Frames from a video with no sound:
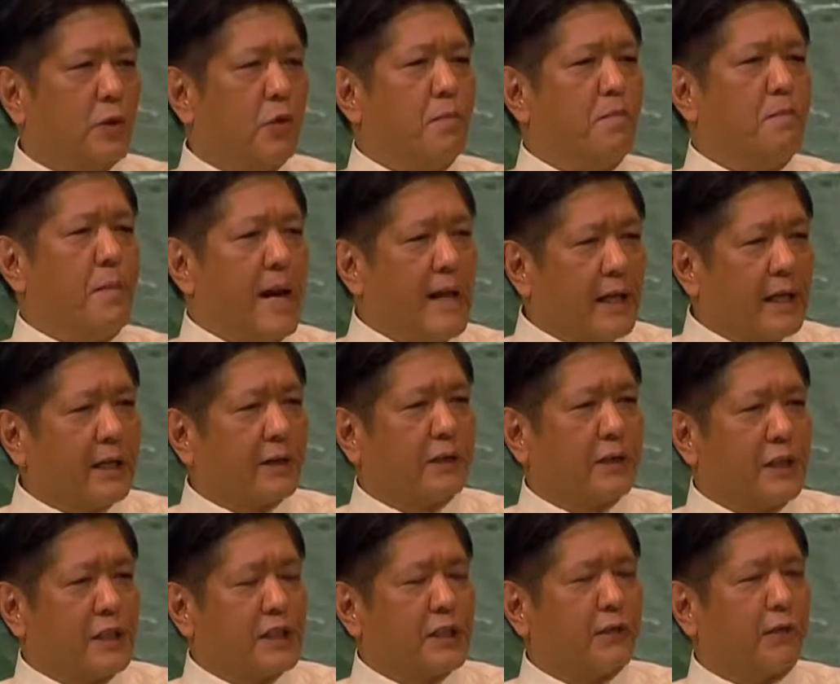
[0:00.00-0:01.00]
to
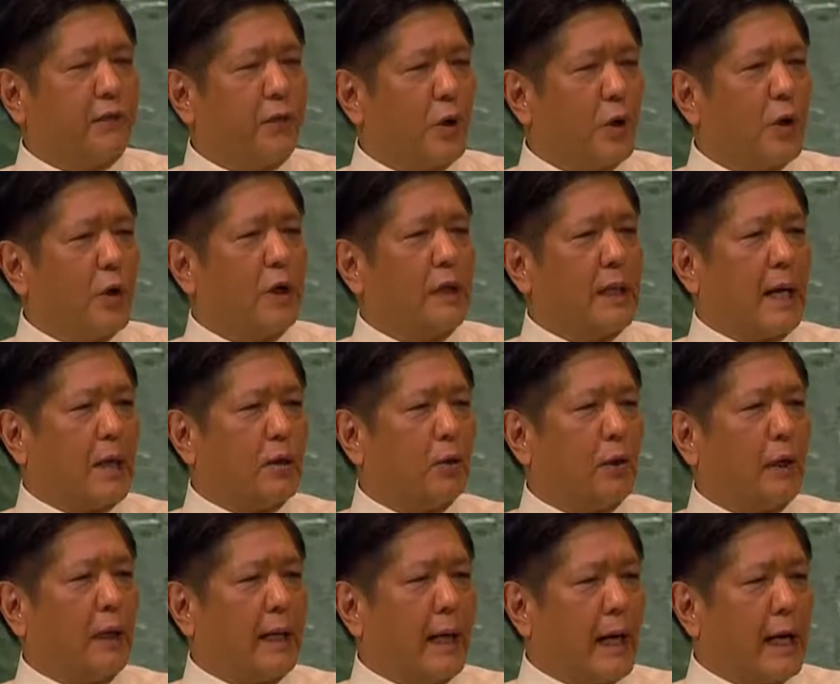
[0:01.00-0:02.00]
make this floor
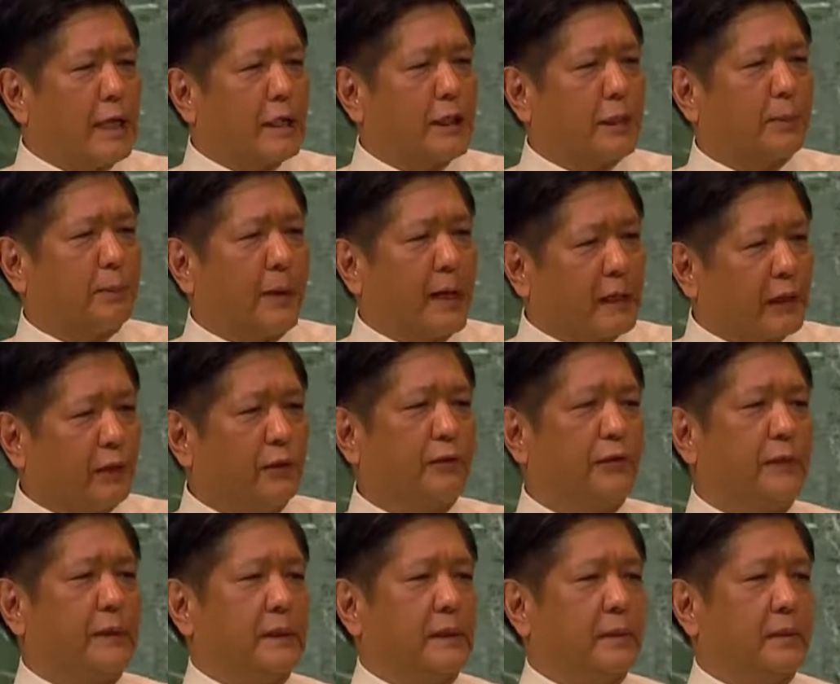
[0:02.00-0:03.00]
our last
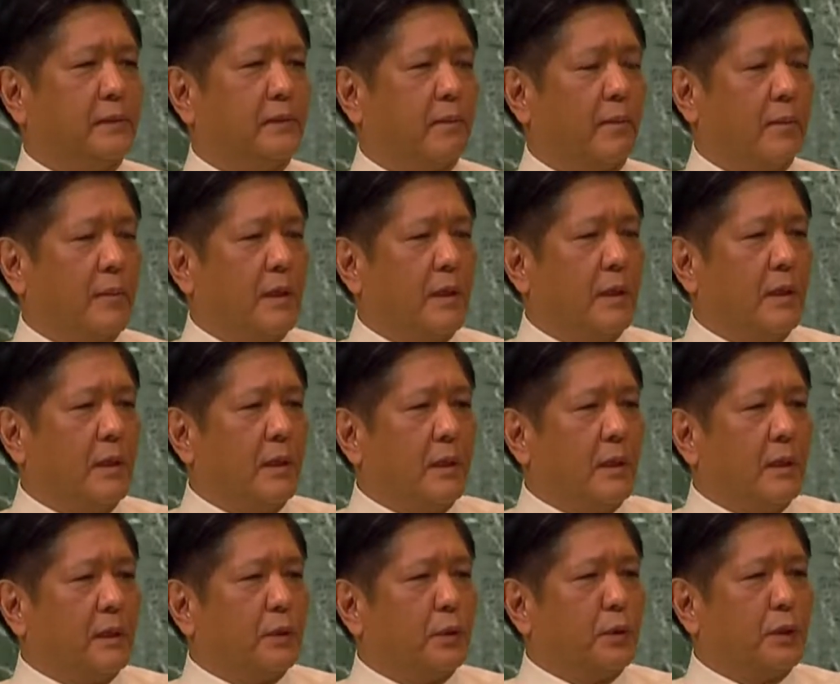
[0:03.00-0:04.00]
battlefield,
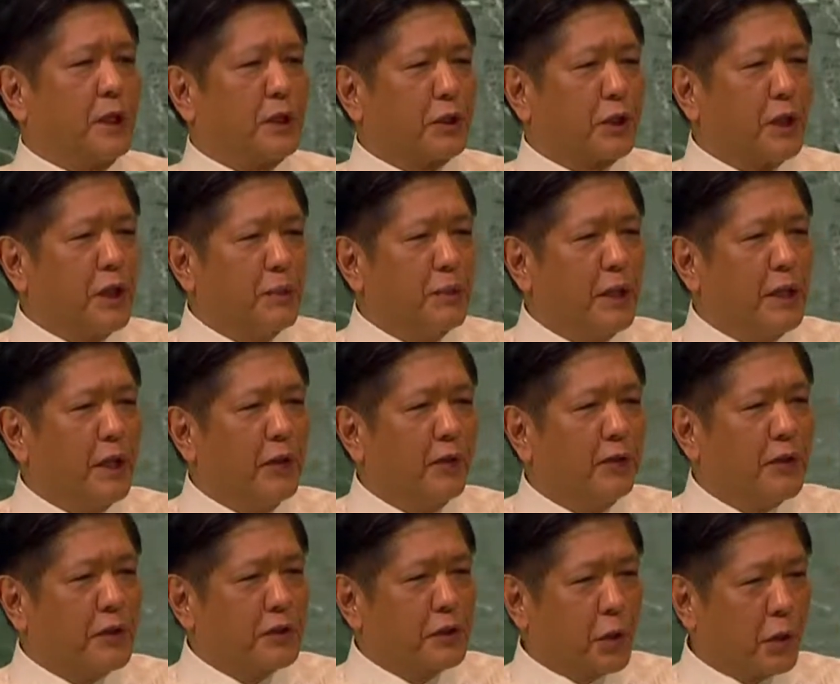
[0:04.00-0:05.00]
to determine
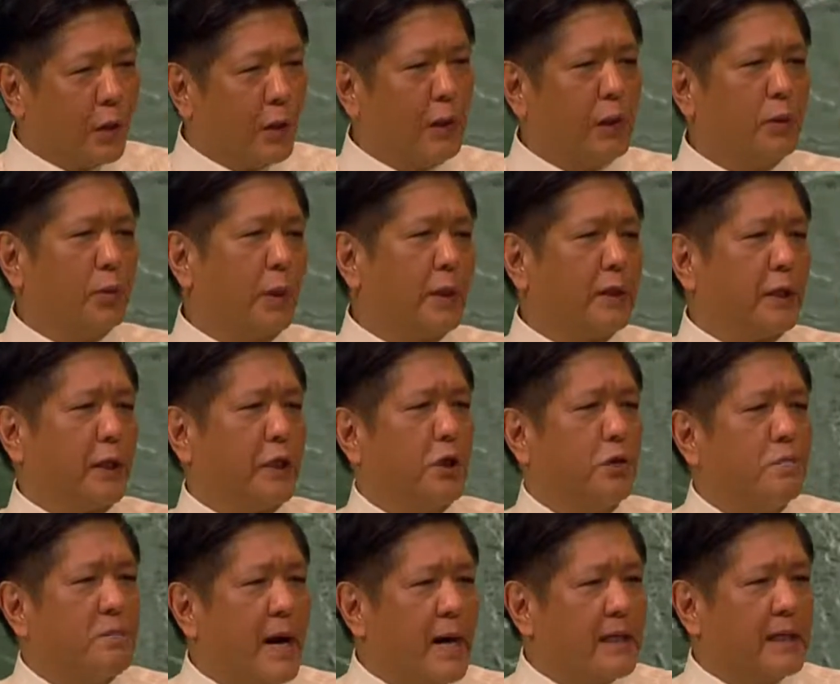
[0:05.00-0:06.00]
in this hall whether
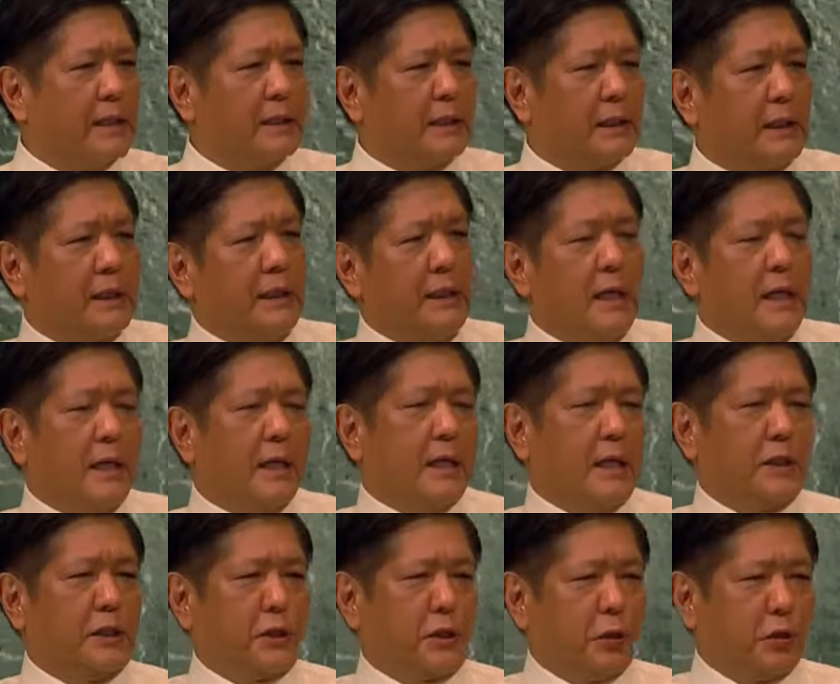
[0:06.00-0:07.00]
humanity
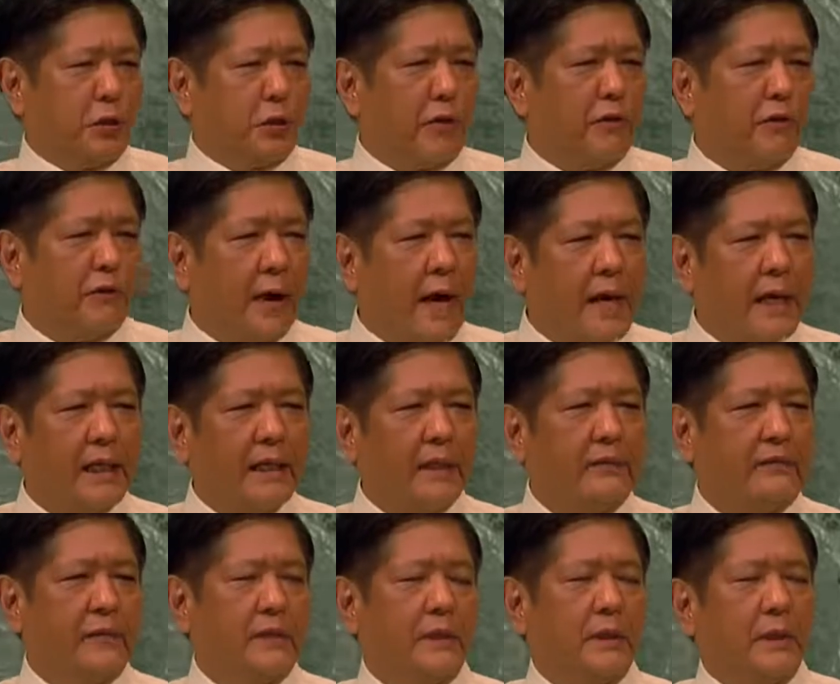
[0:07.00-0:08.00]
is to
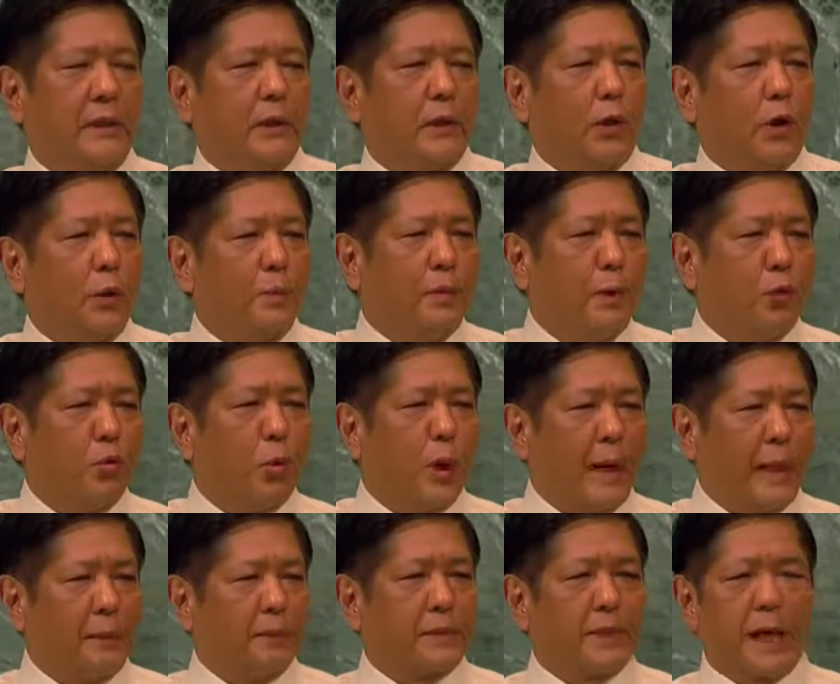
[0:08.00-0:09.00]
survive or be
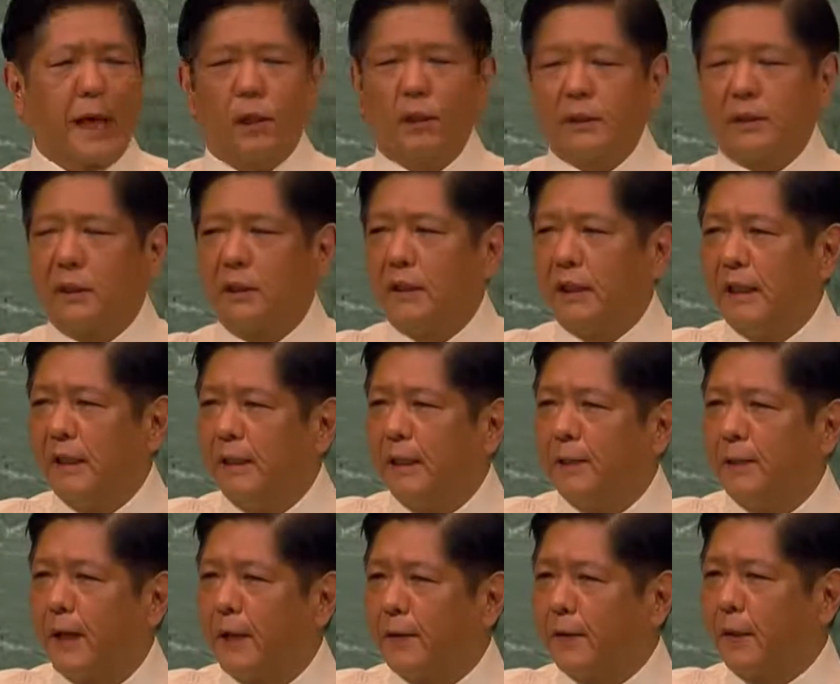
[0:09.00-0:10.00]
wiped out in
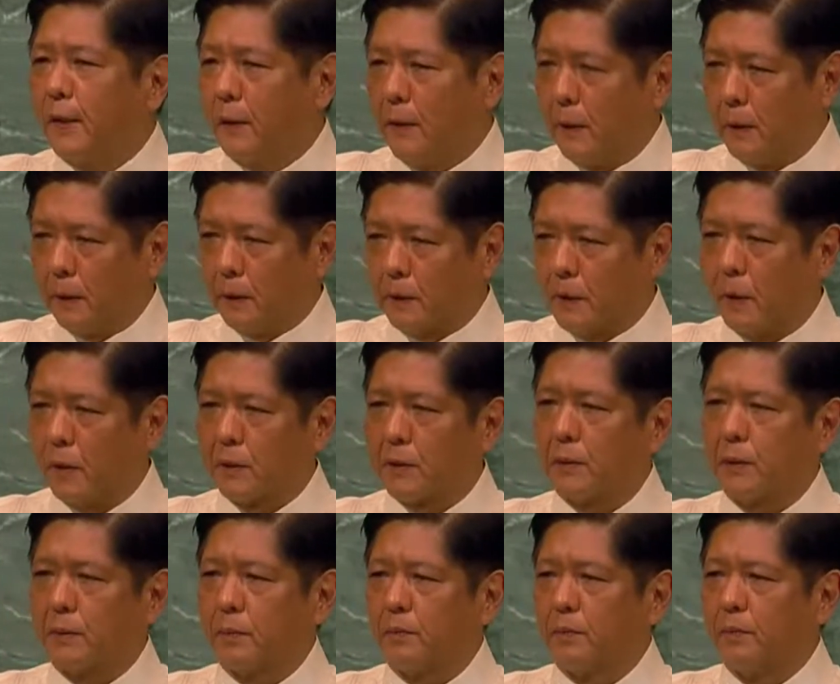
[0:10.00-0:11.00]
another
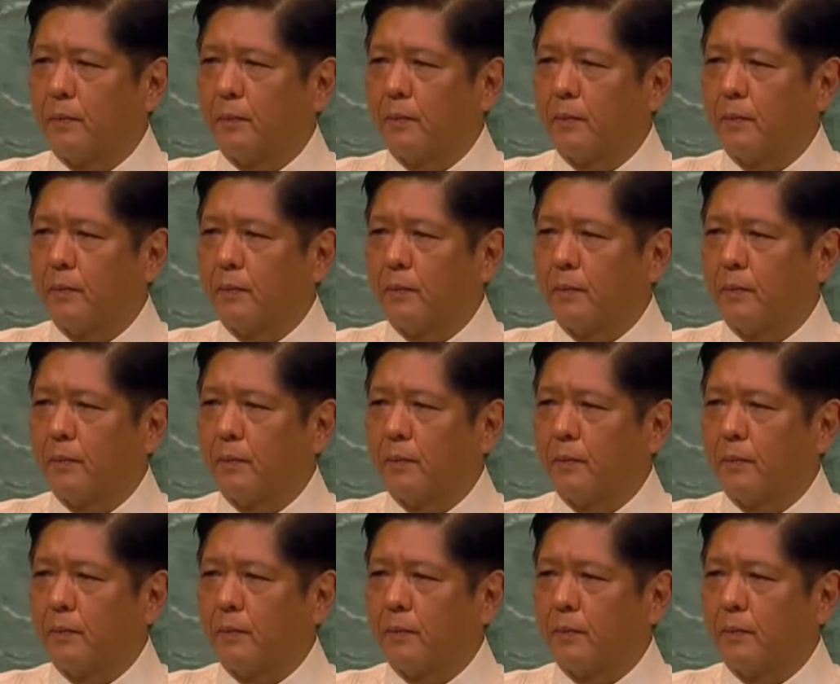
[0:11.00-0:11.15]
Holocaust.